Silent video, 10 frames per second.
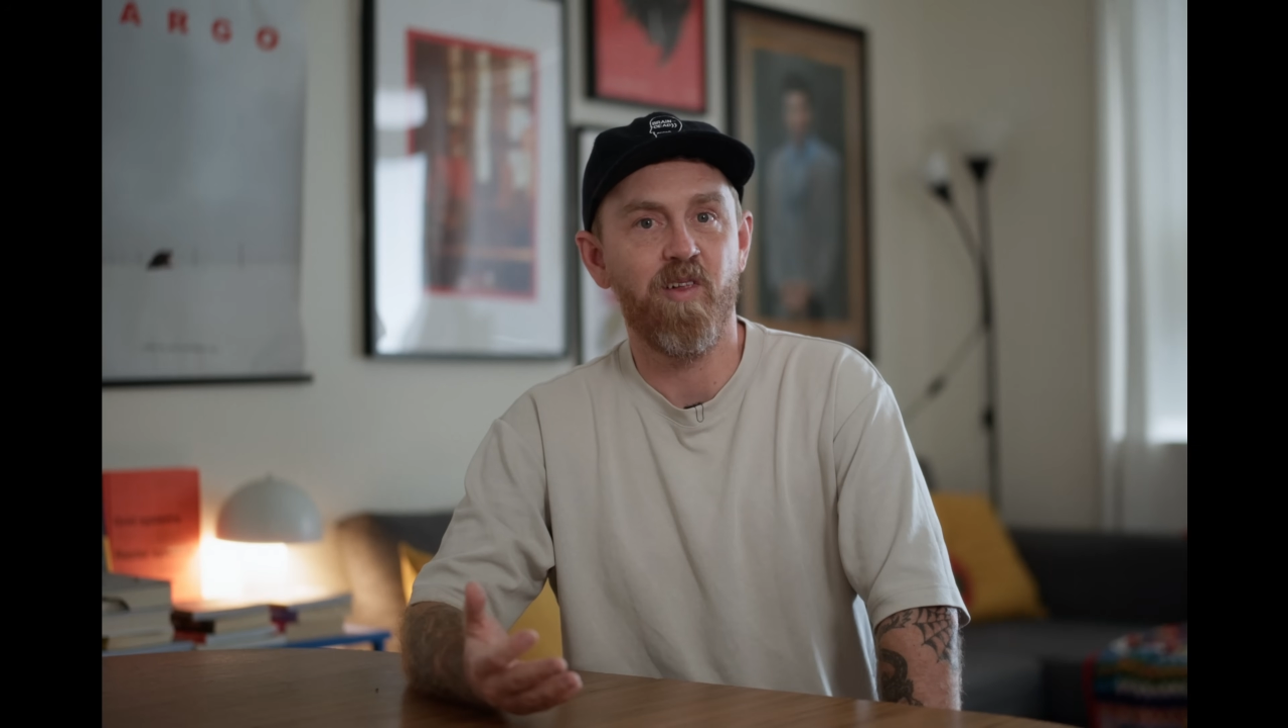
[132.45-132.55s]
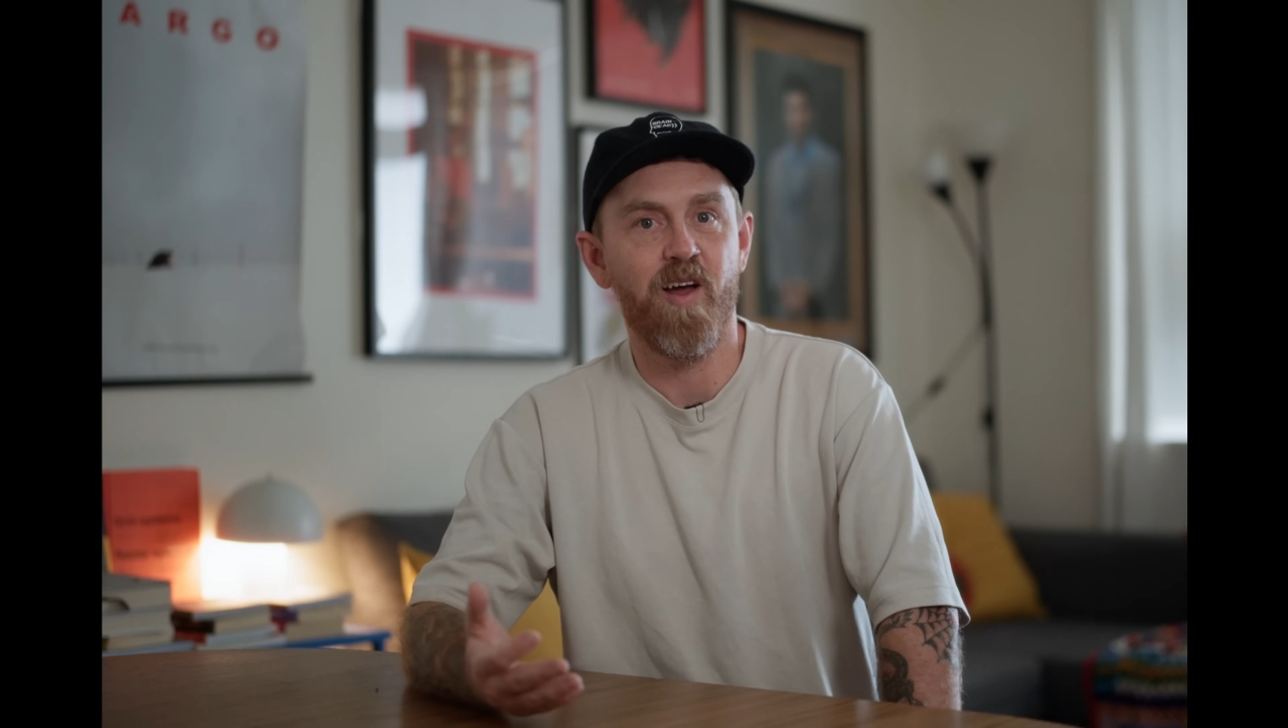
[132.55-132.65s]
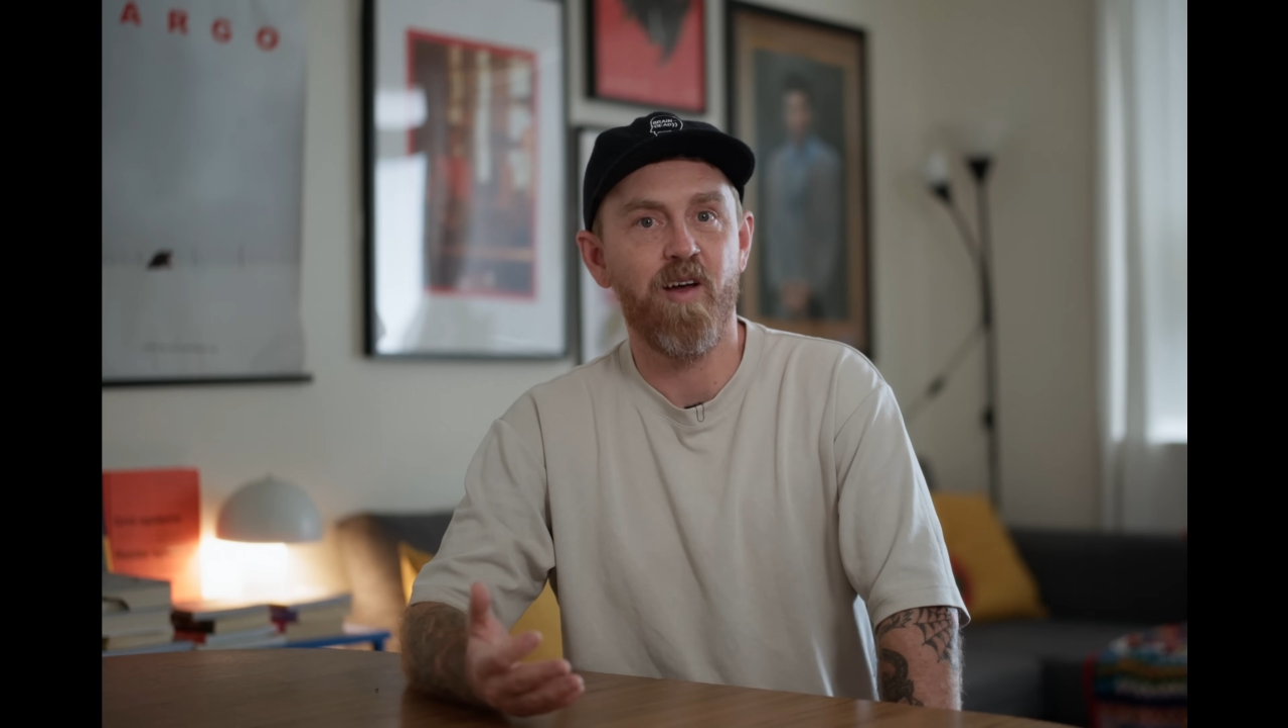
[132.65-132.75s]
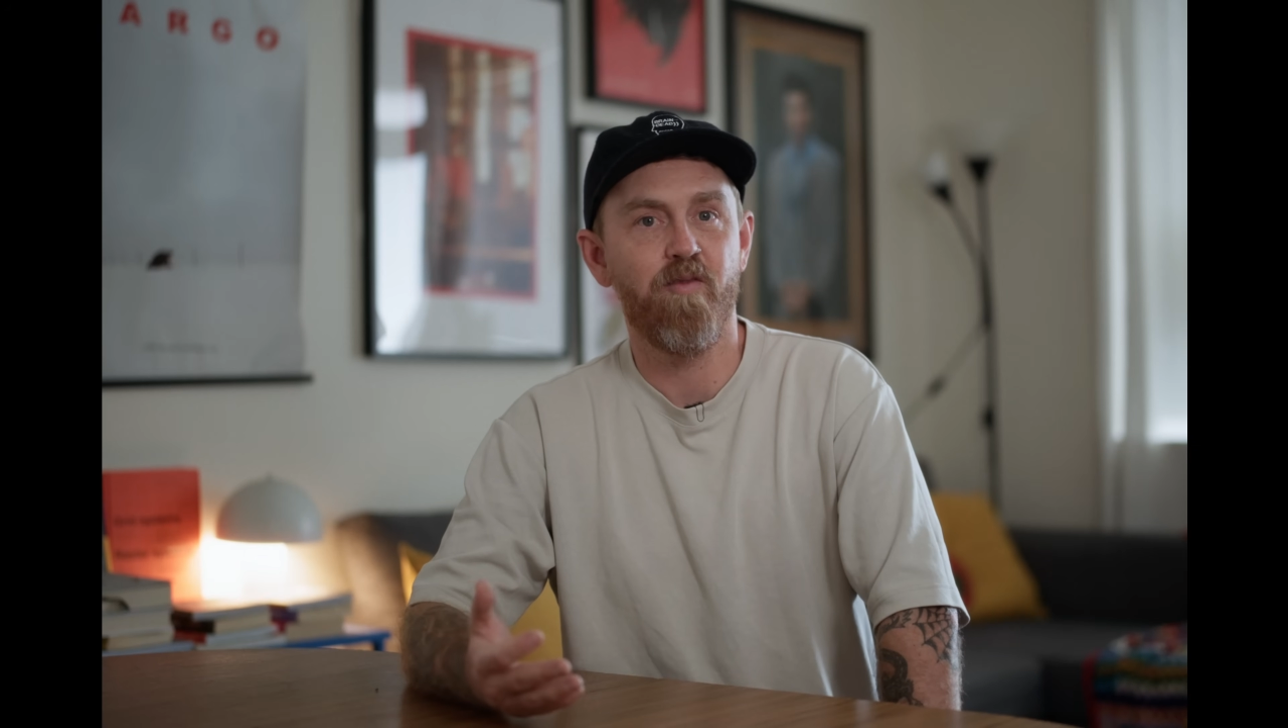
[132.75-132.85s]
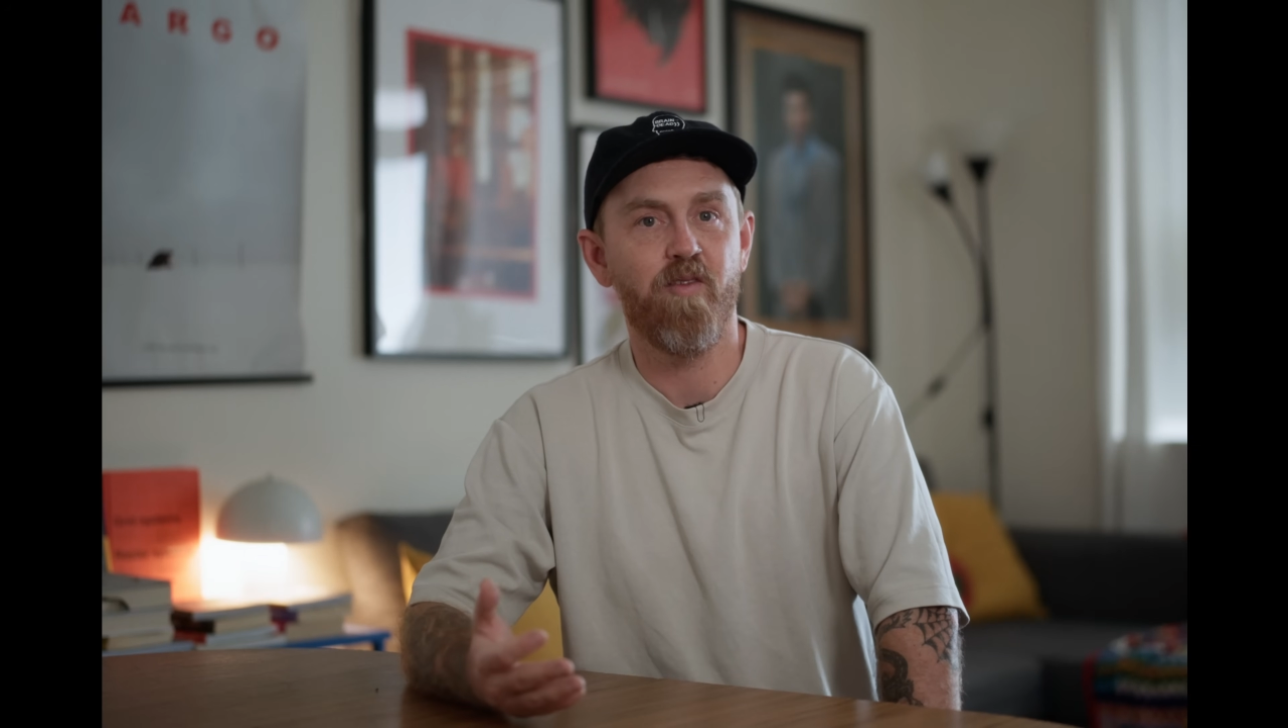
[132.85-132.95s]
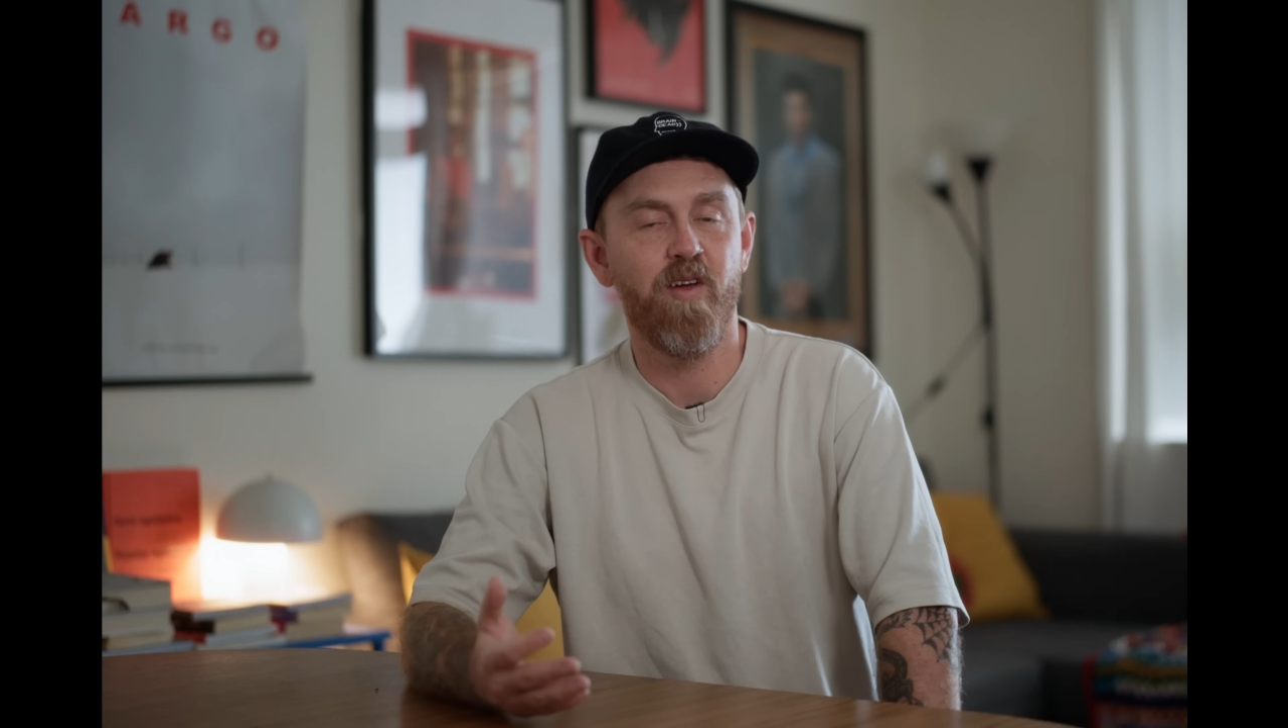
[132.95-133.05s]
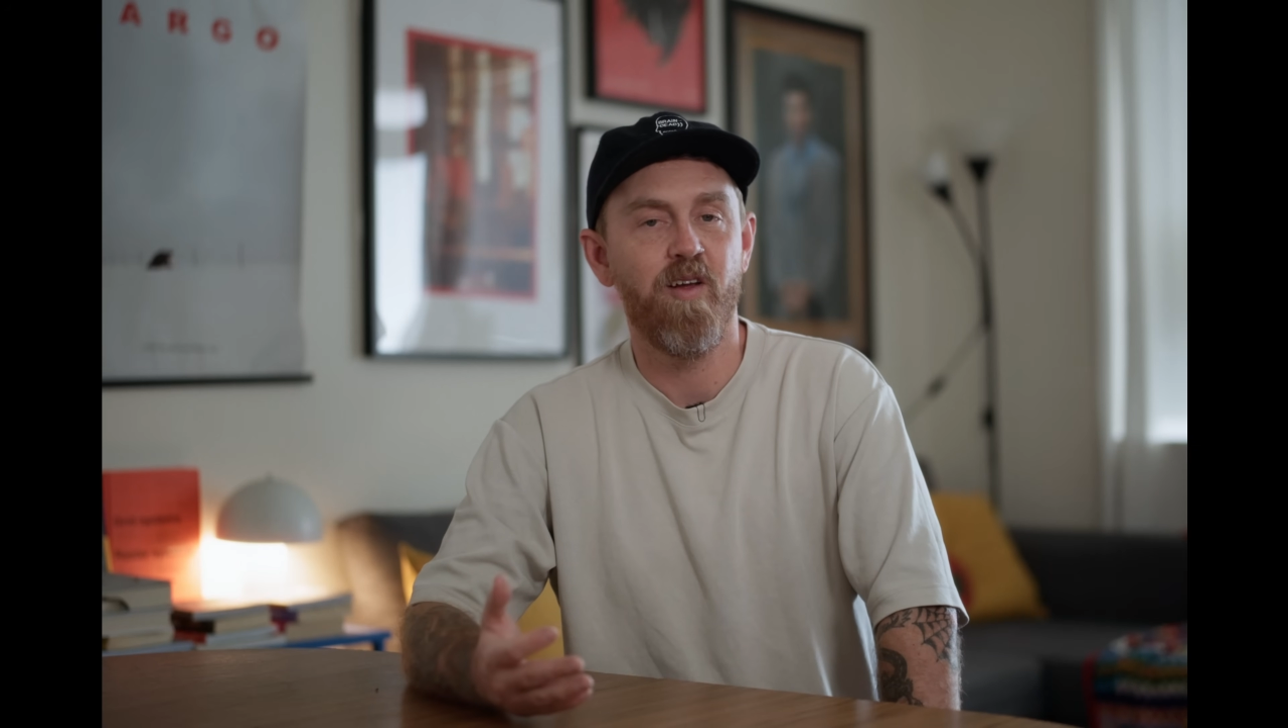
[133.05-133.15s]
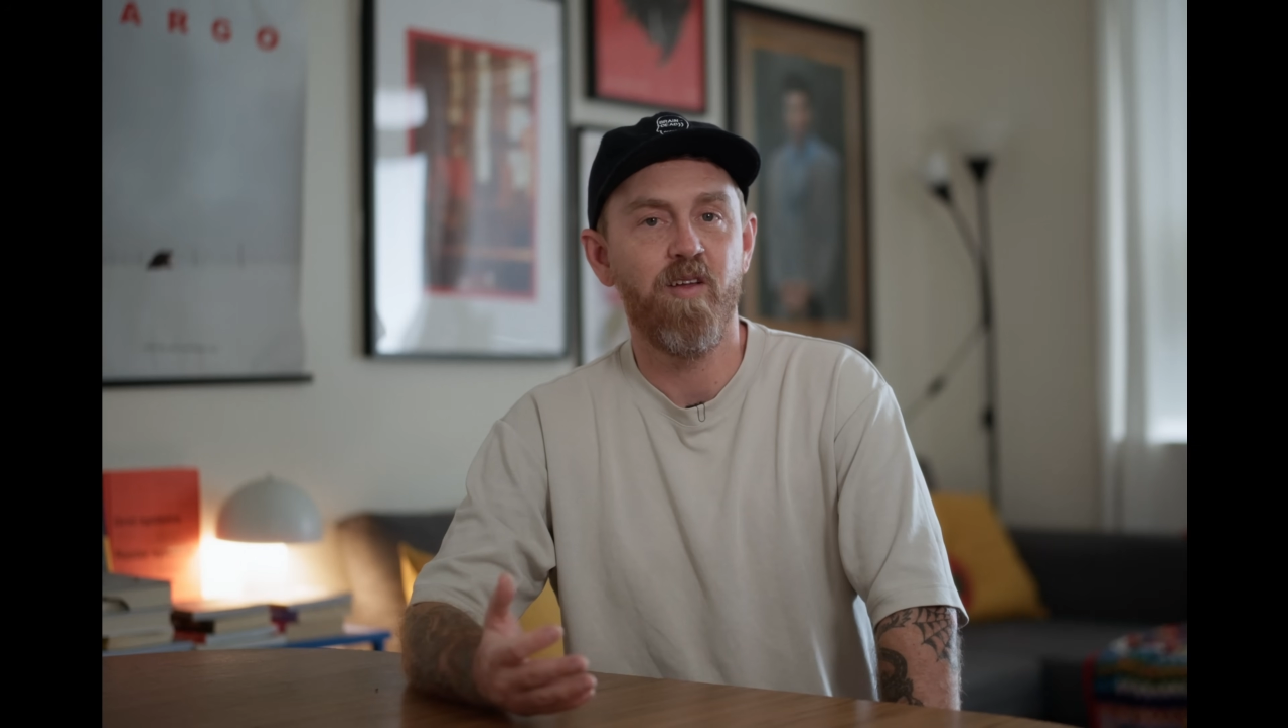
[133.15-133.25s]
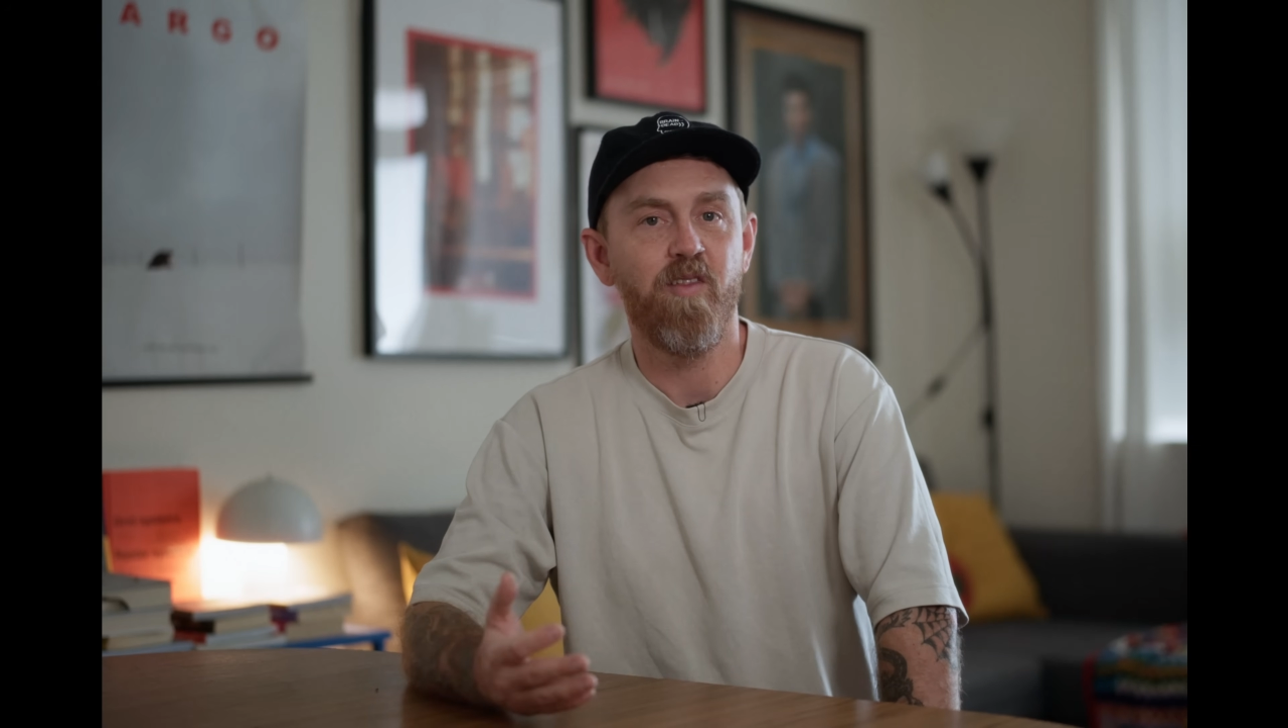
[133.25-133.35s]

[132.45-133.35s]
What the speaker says: life.